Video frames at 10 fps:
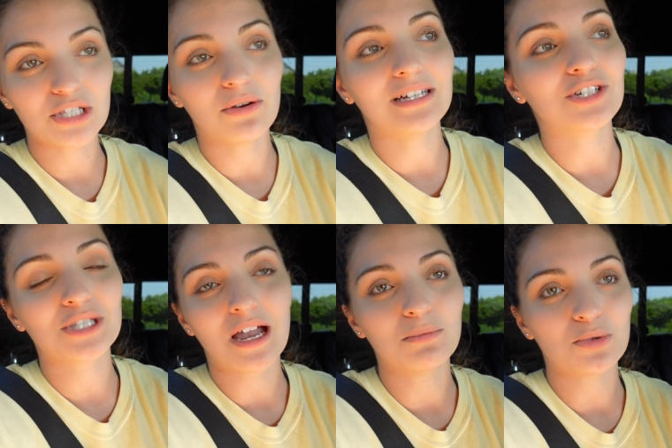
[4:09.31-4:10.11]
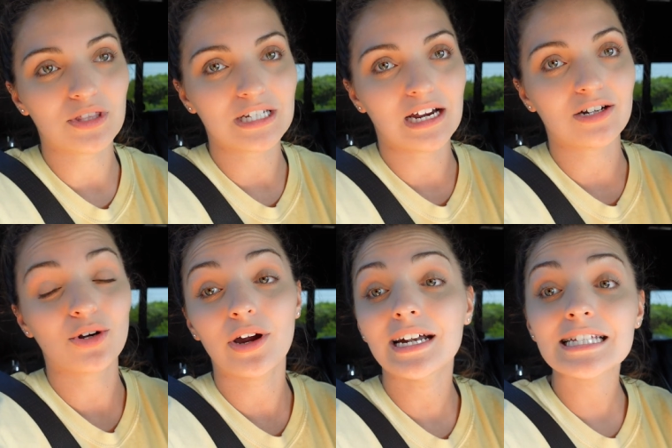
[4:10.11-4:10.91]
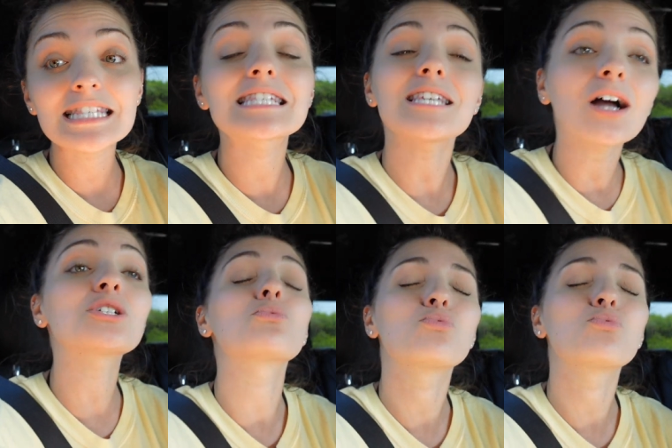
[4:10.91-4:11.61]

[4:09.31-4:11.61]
So it just comes with the territory and it sucks